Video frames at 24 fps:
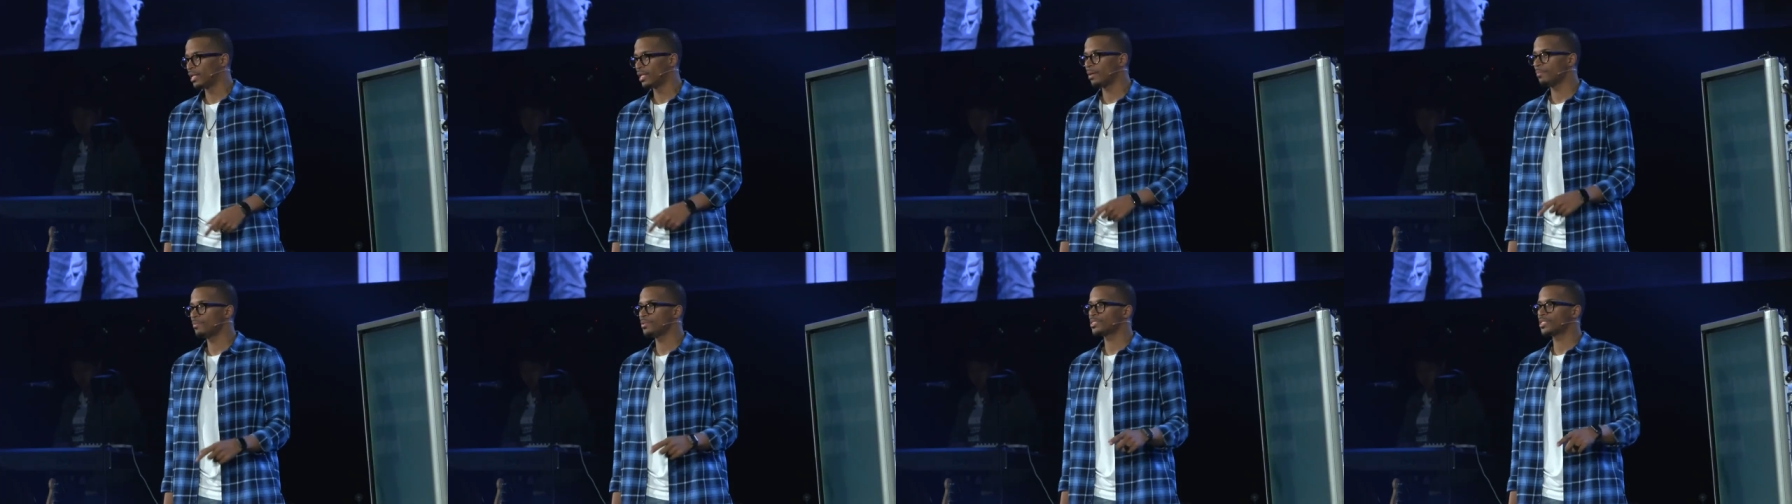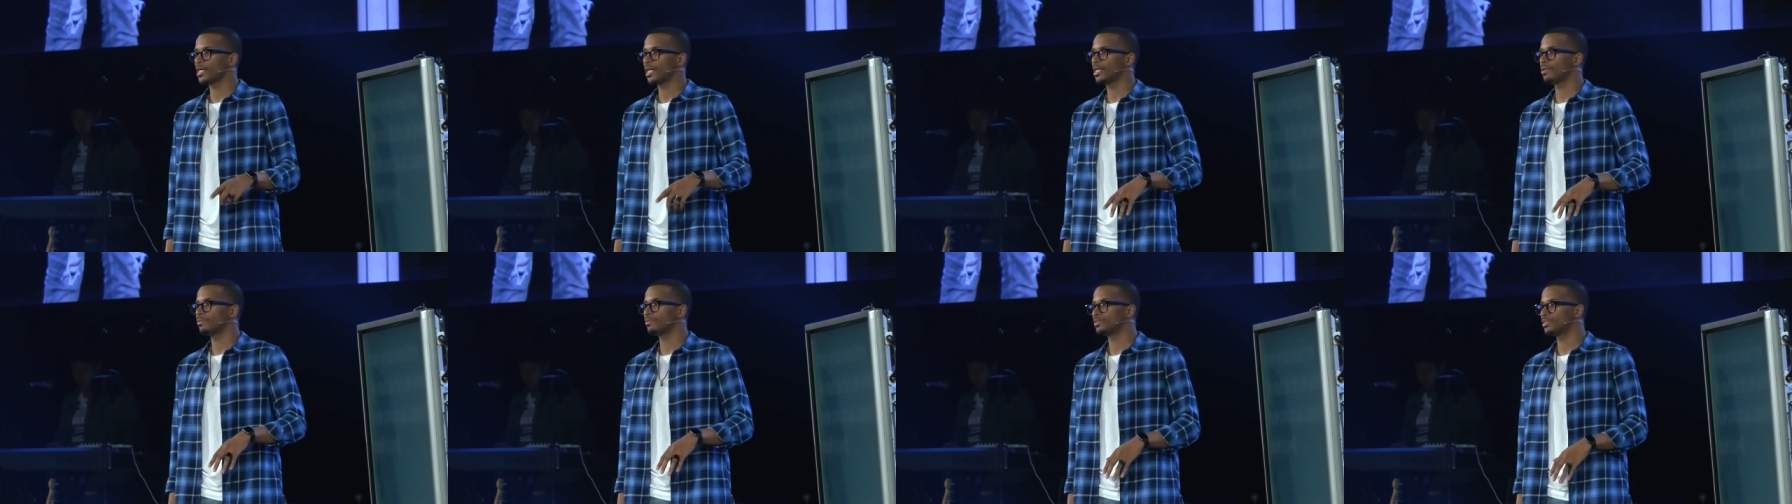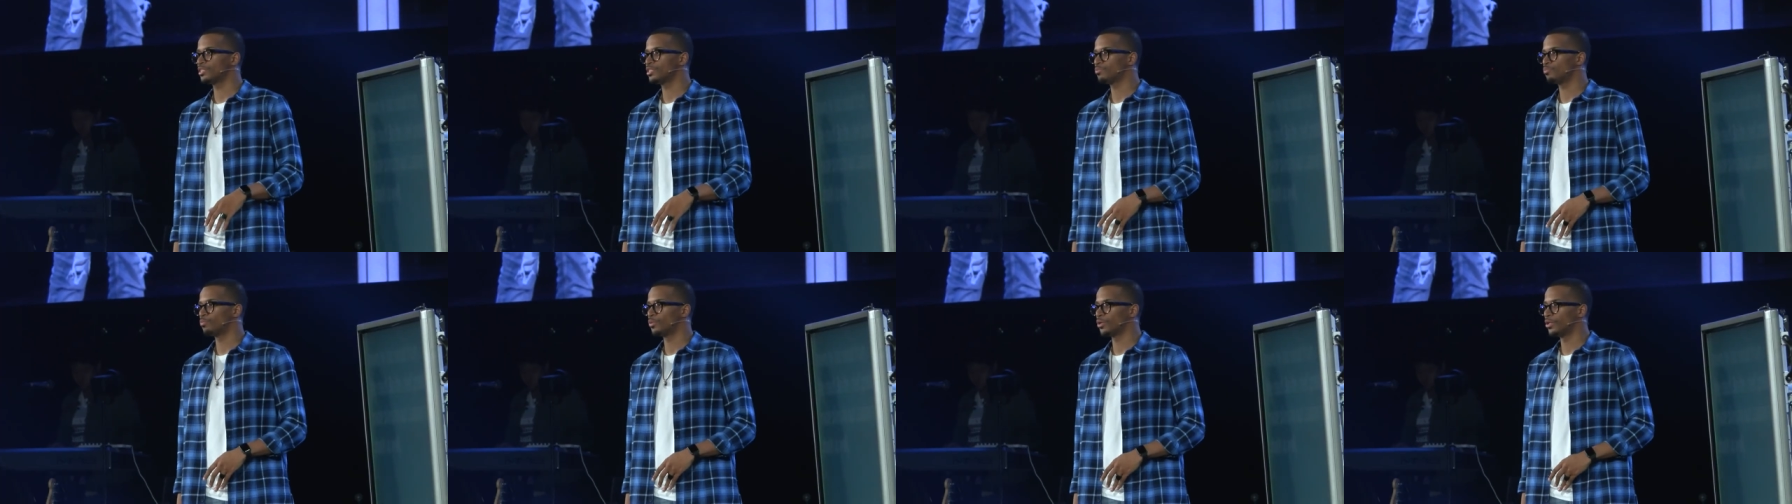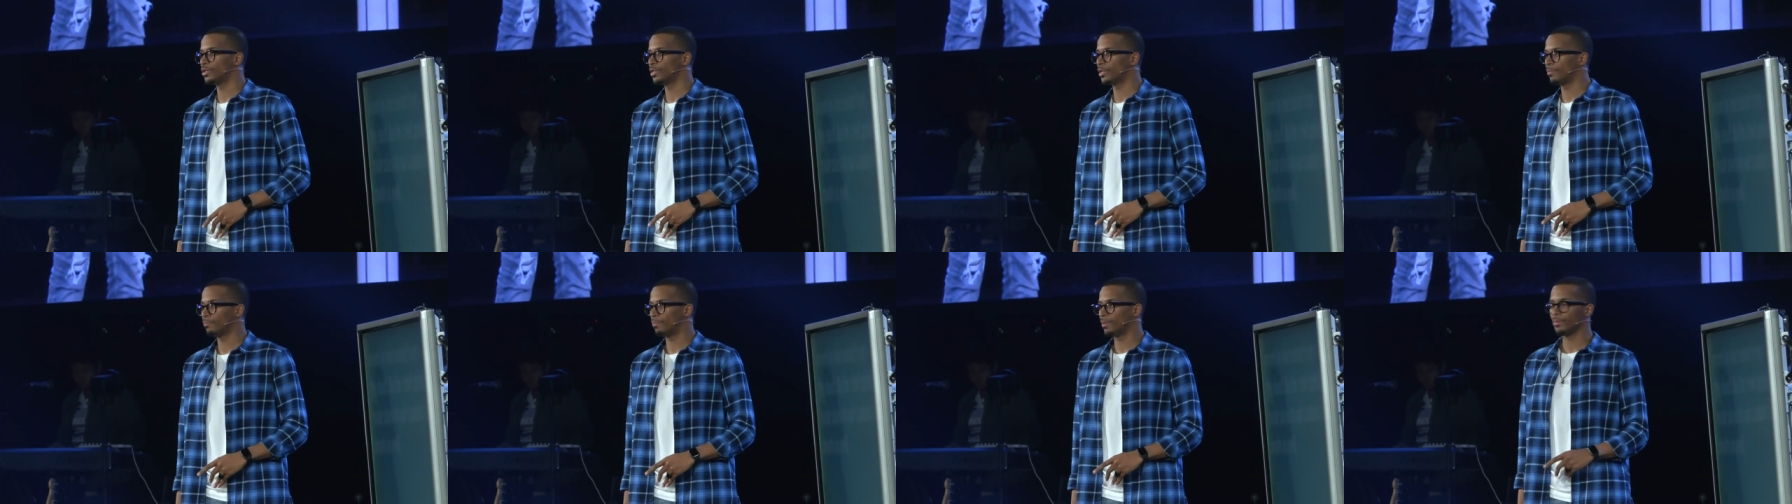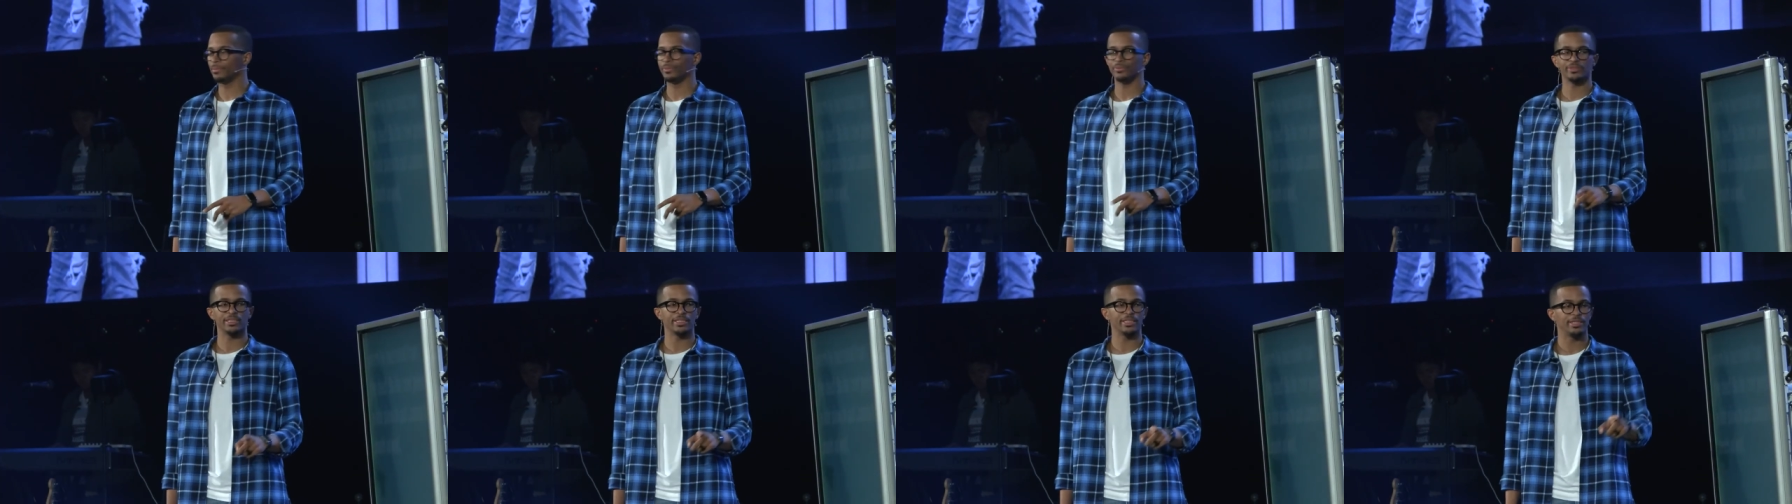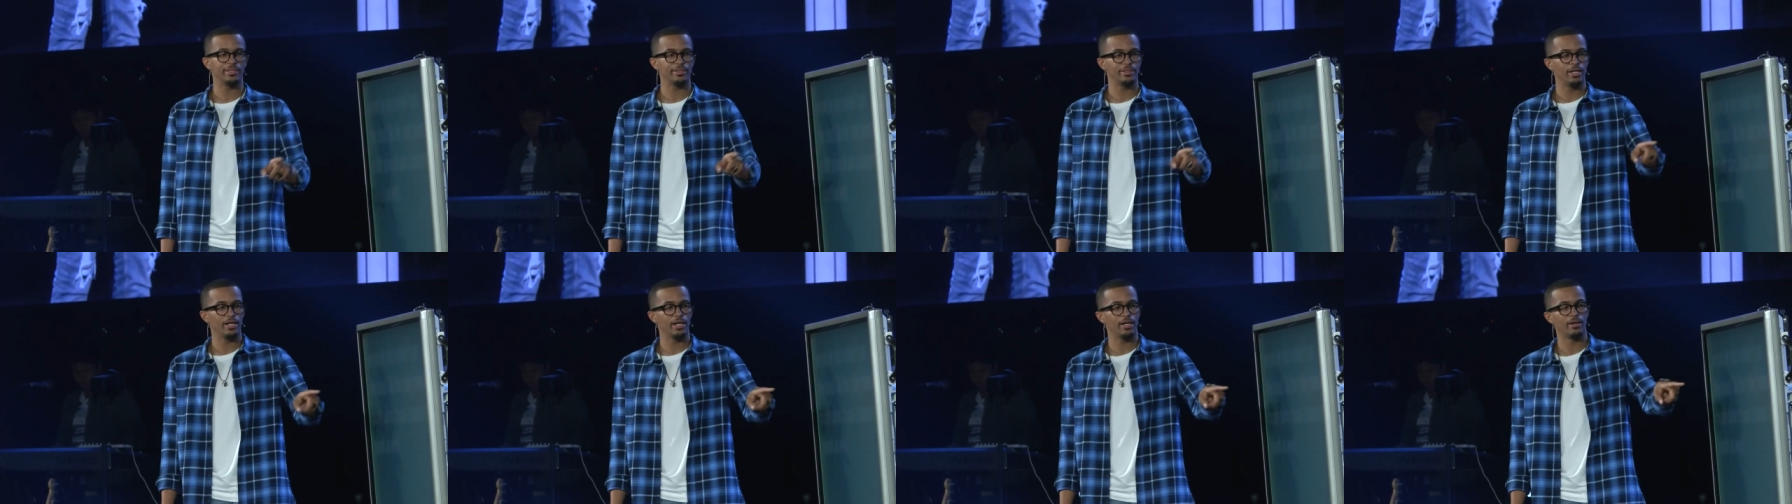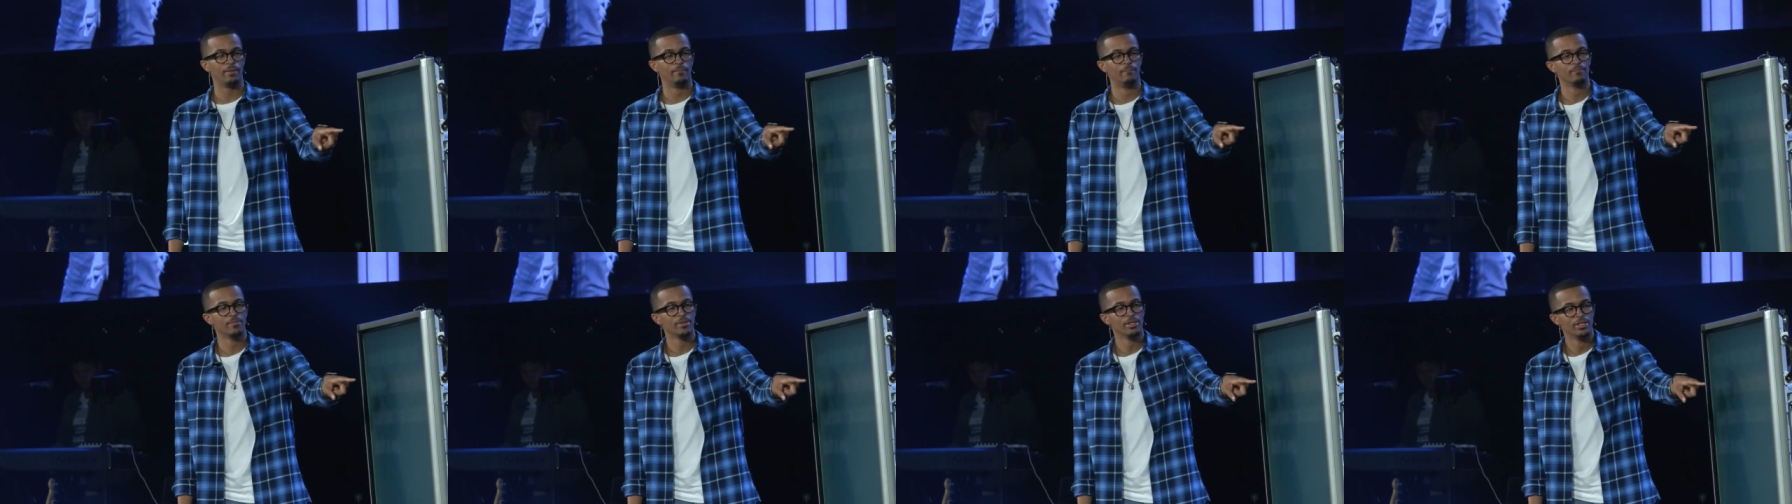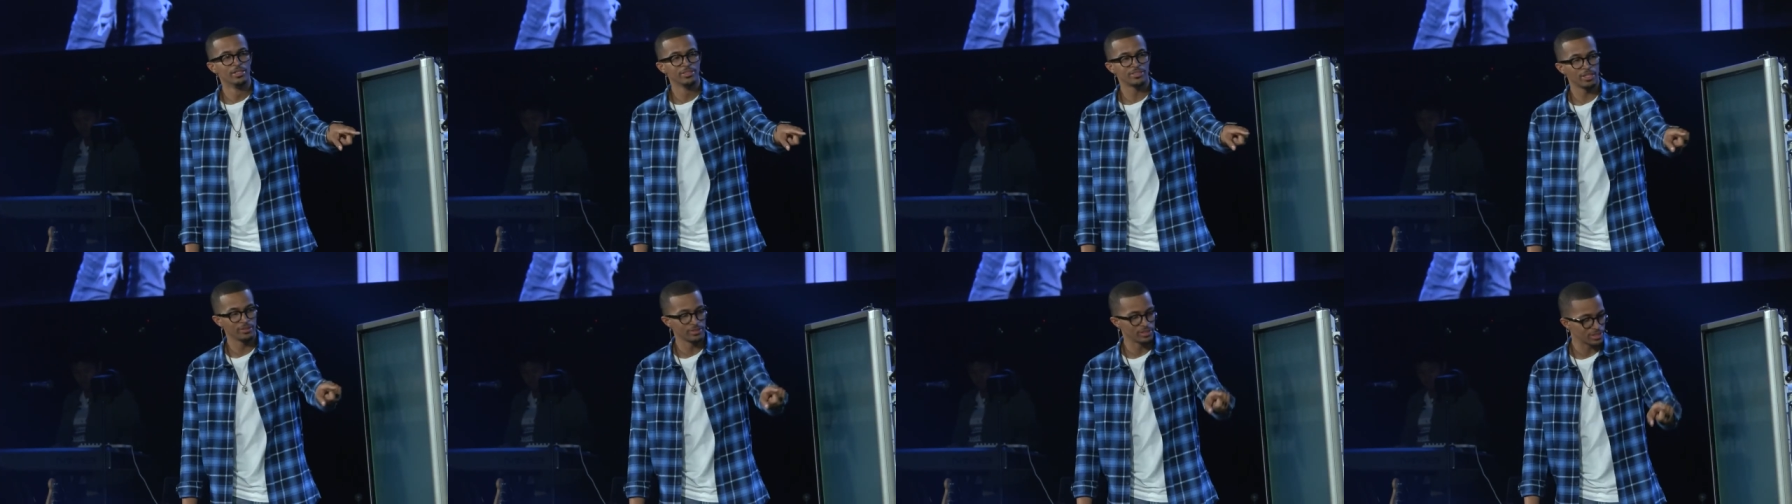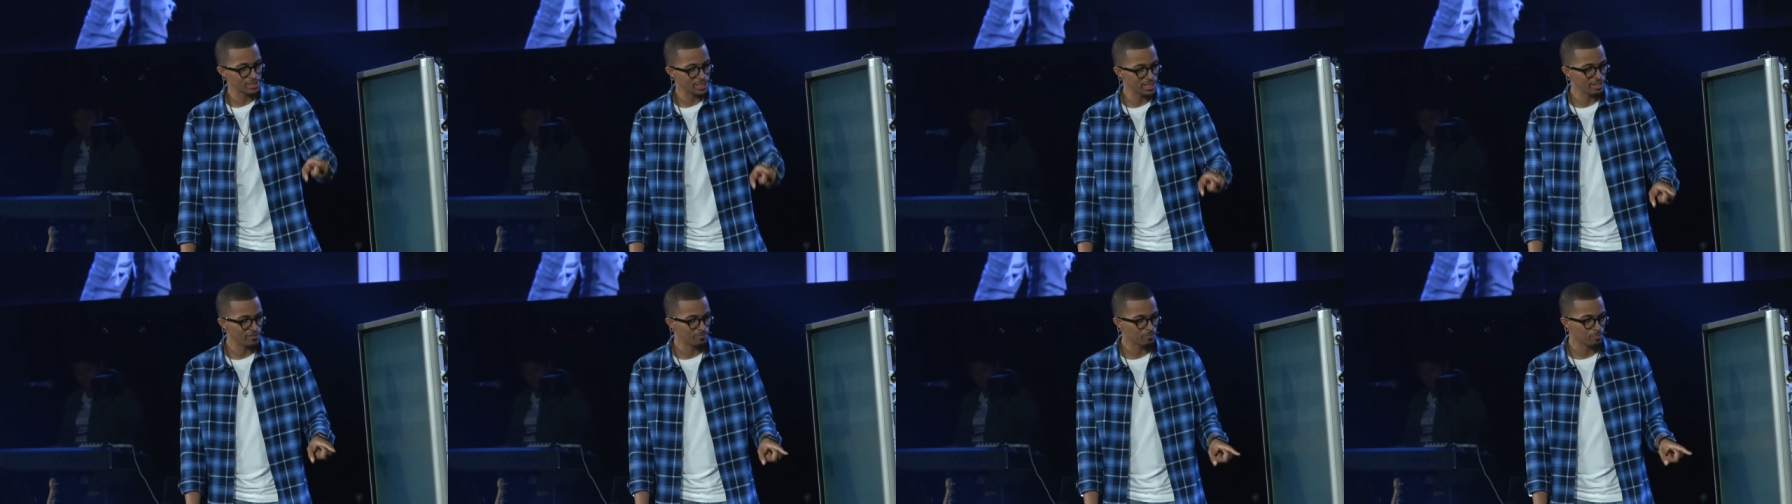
let me tell you what these brilliant people did. Um, so the chief